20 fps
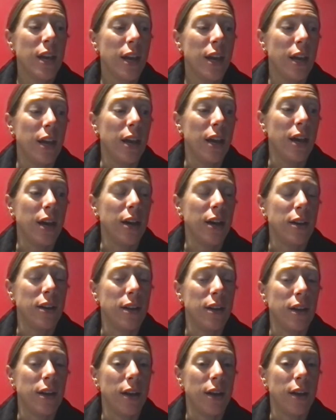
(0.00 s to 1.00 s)
And
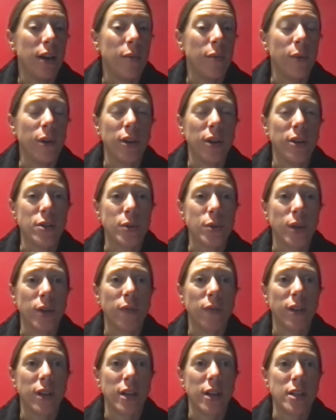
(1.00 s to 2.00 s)
we also have
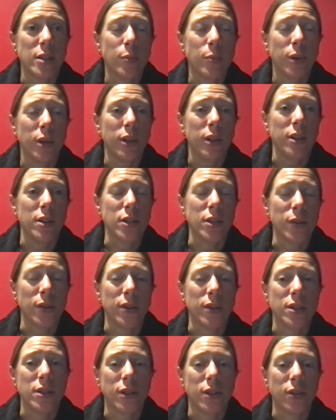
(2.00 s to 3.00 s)
a class playlist. So at
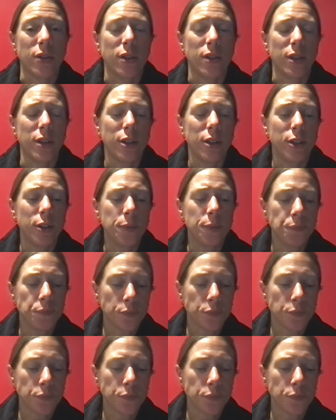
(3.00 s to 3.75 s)
the start of the year,